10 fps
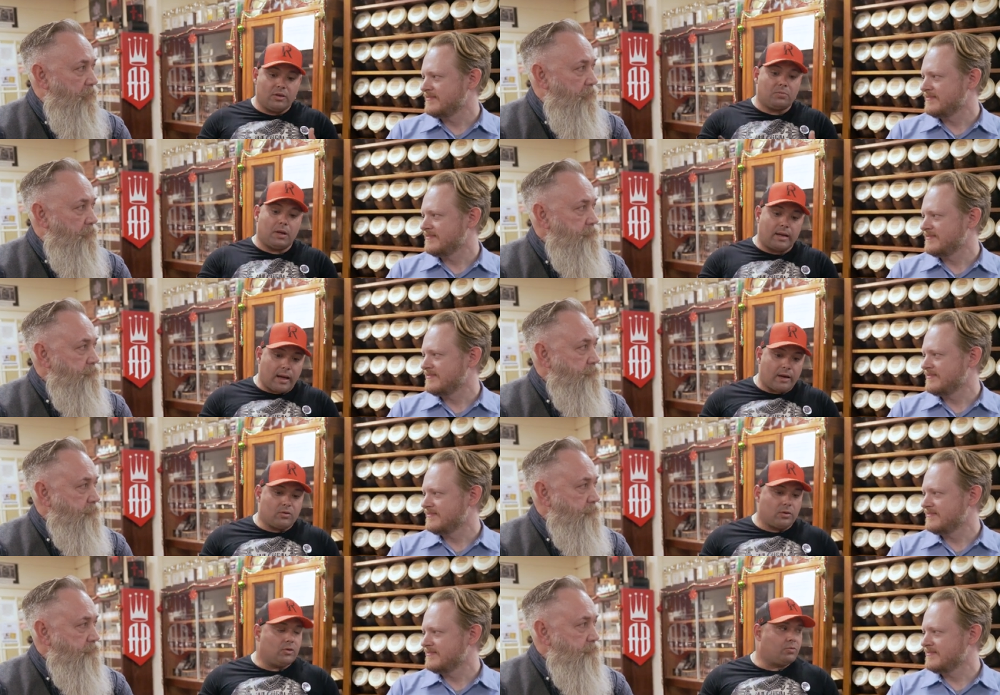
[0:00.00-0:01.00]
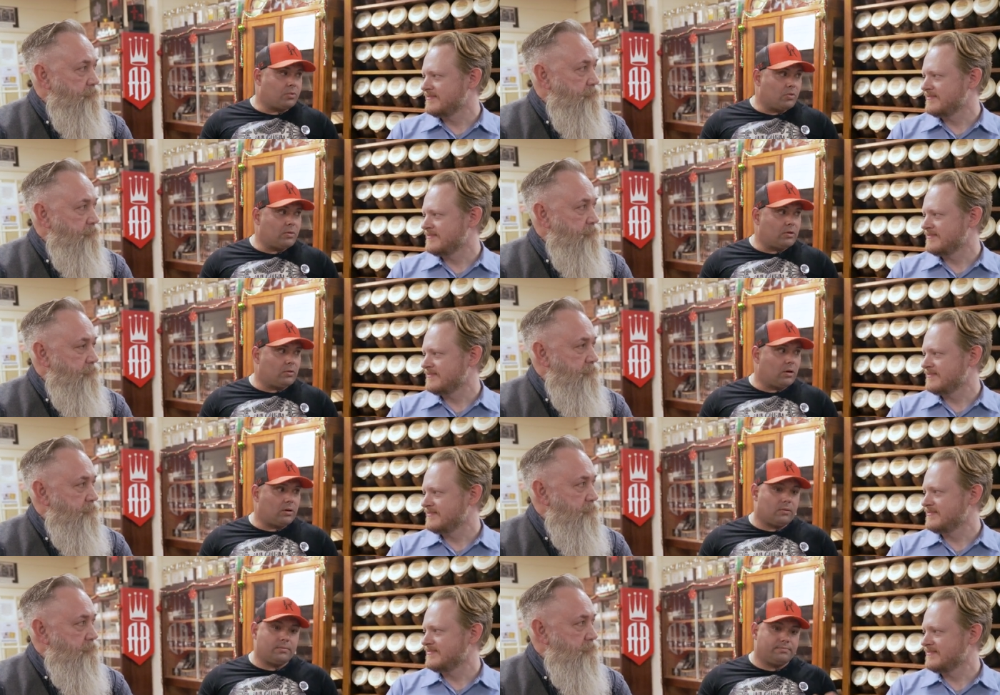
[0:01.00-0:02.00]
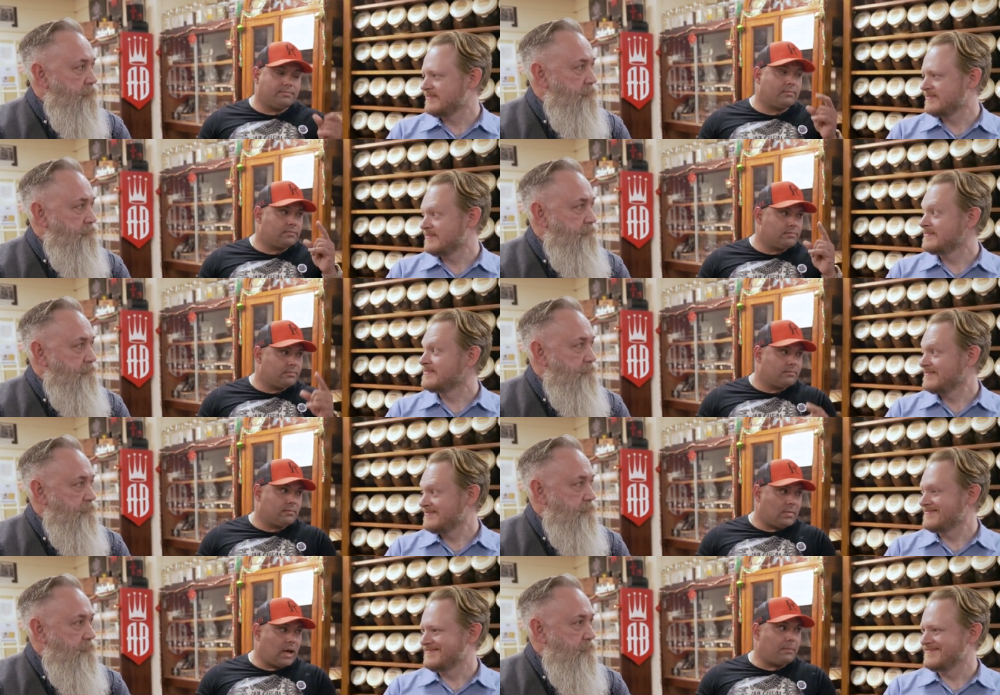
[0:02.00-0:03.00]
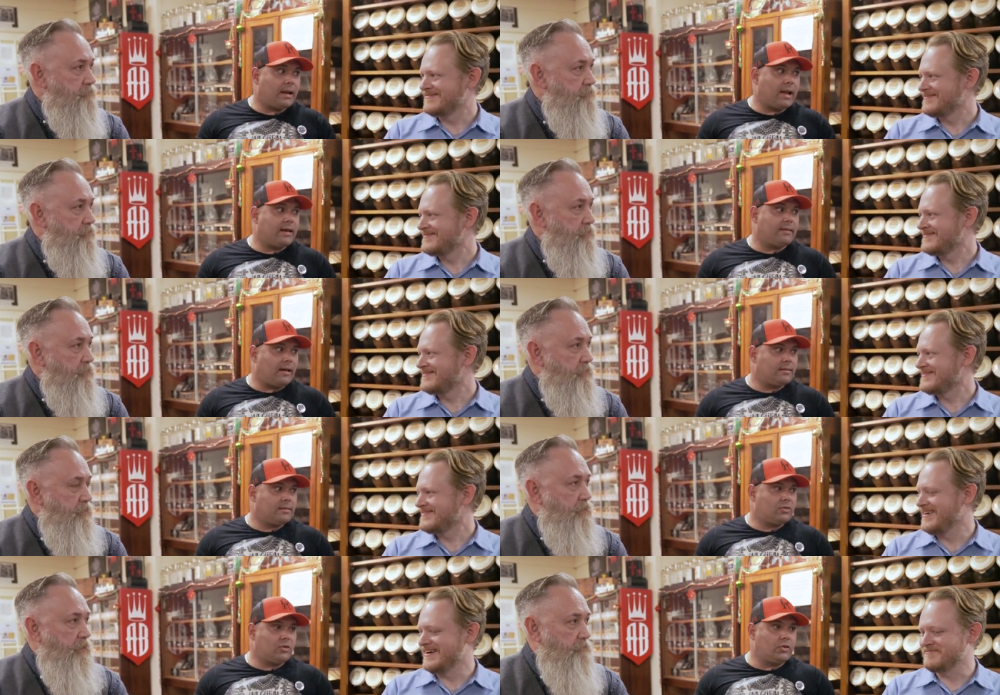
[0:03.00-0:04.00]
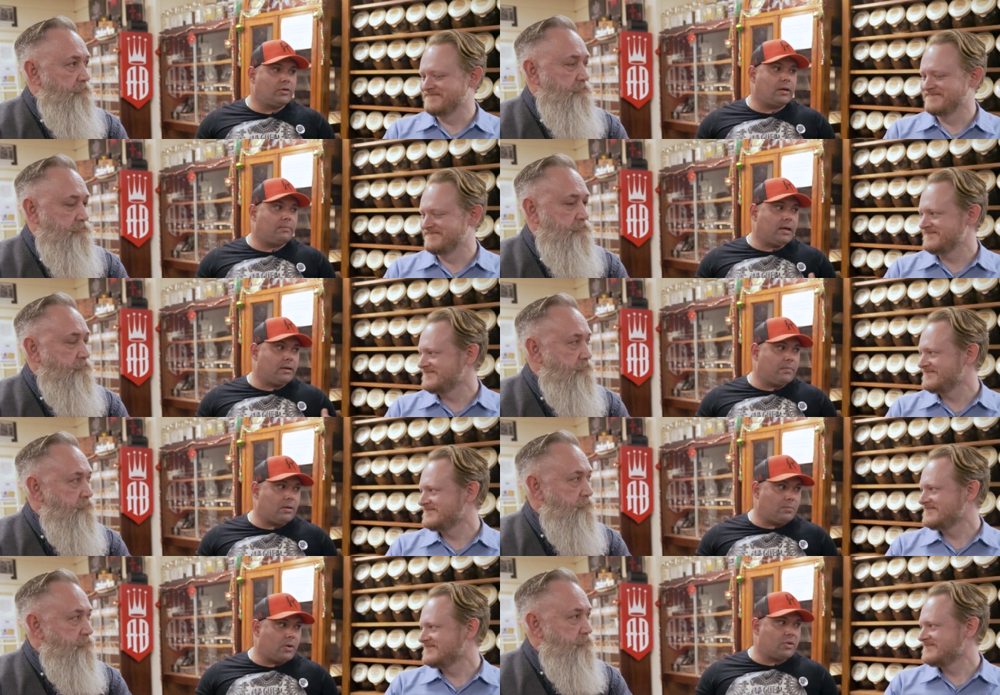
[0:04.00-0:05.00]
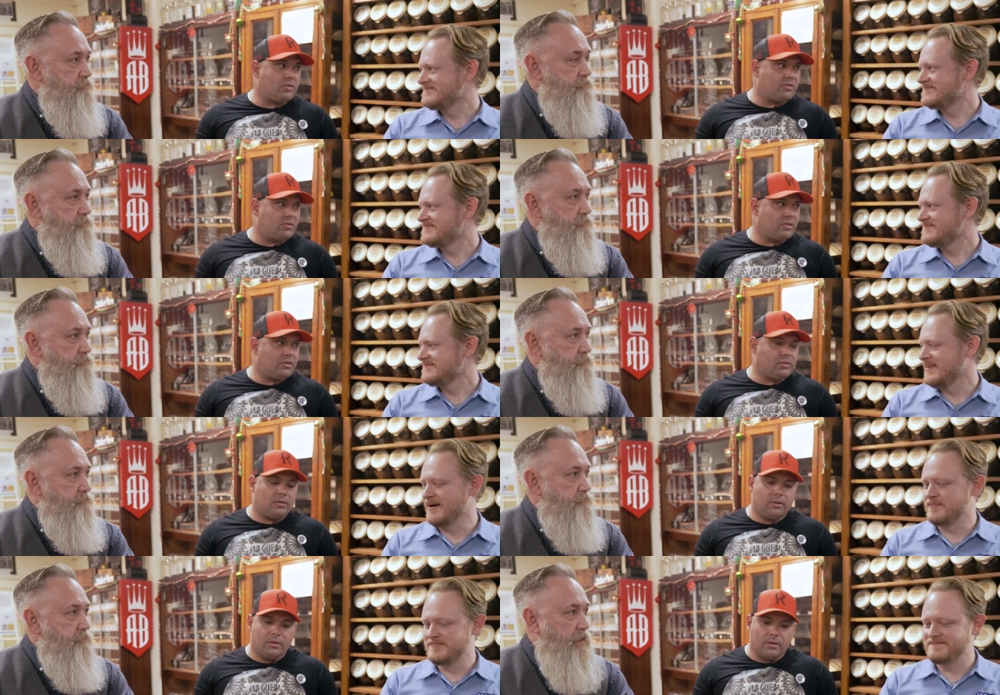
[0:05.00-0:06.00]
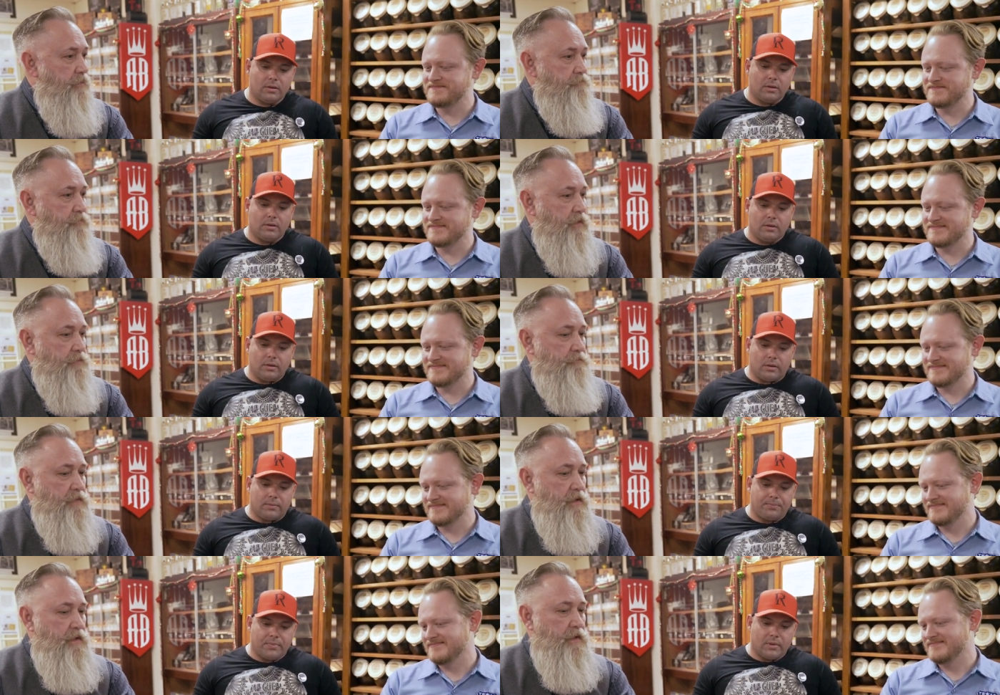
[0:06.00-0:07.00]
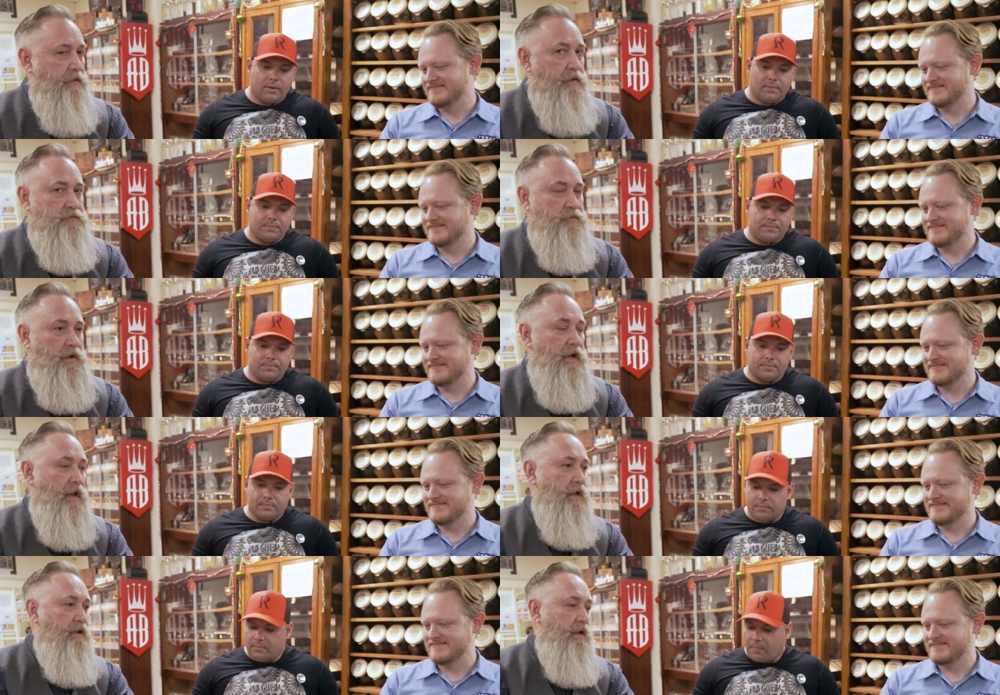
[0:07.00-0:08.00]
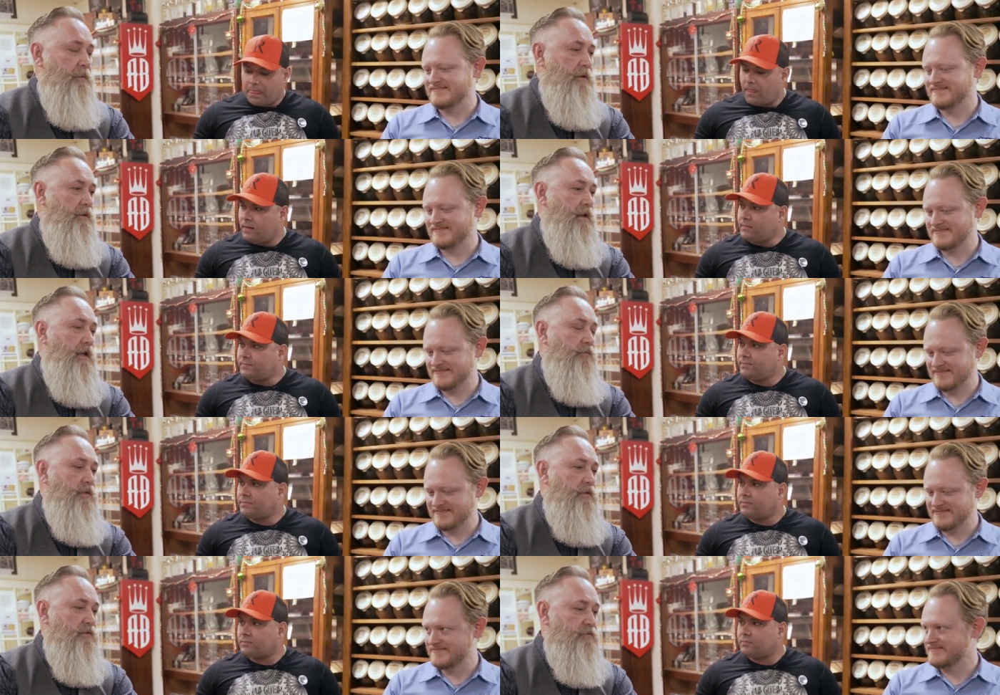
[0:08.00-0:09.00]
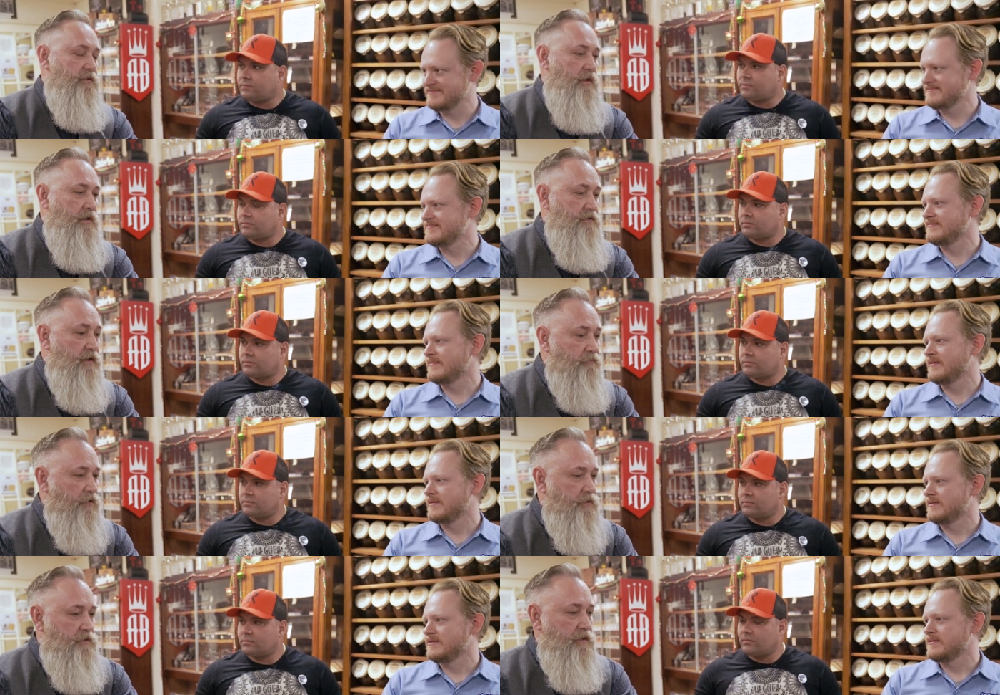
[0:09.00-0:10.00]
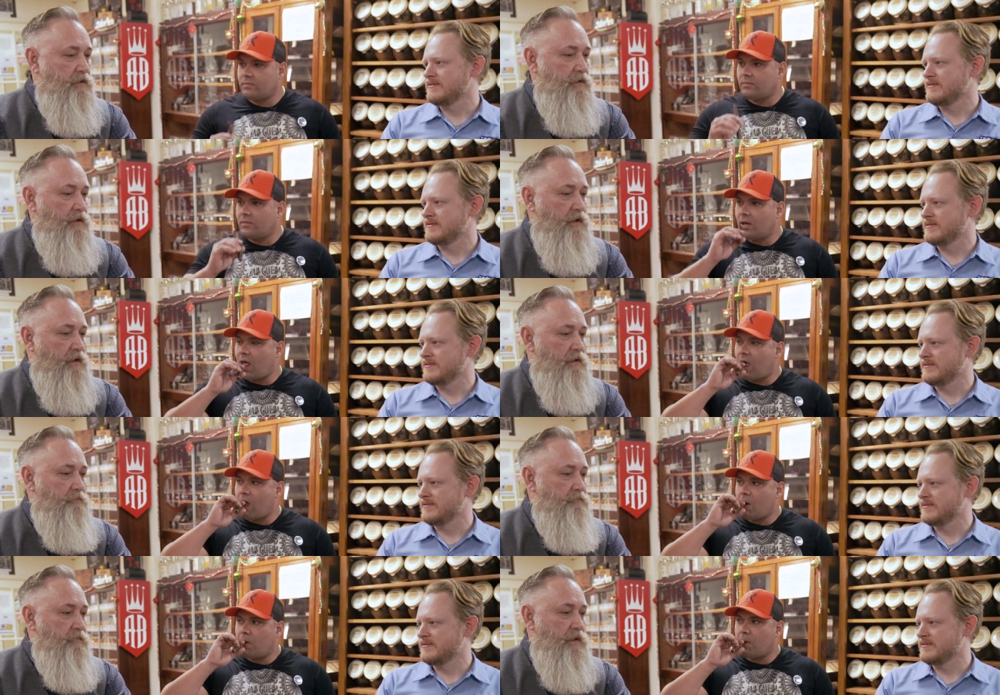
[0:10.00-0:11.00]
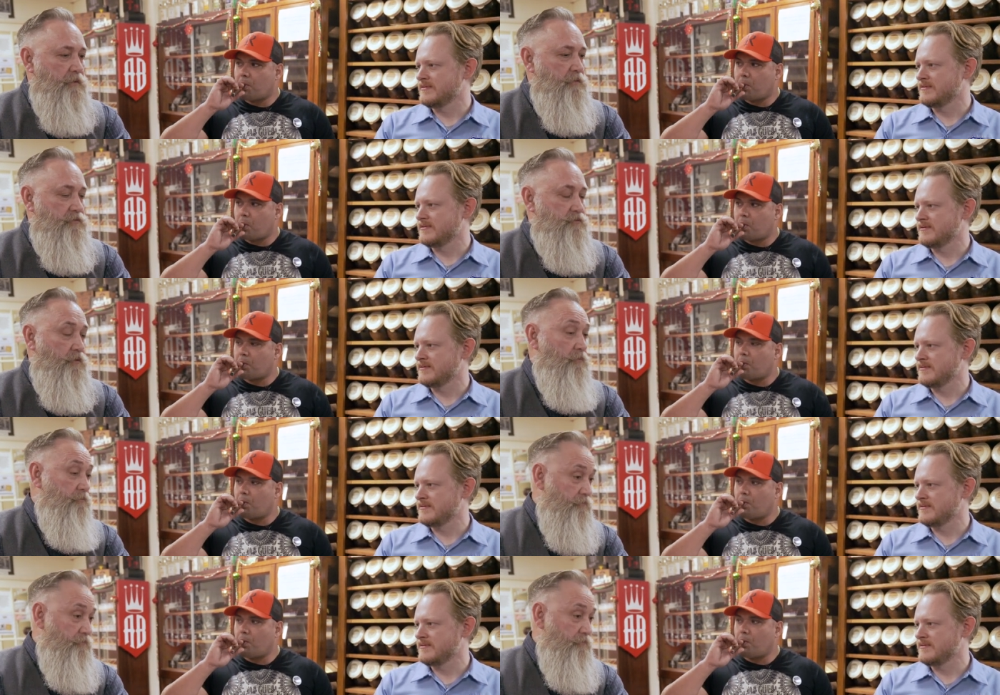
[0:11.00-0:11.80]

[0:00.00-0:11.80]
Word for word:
Speaker 1: this blend I actually use Peruvian tobacco. I might like that. So yeah. you can make a better purchase decision. Yep.
Speaker 2: Yeah. Yeah. Yeah. Yeah. That's what I like. I mean, anything that's uh, different. Um, I mean, so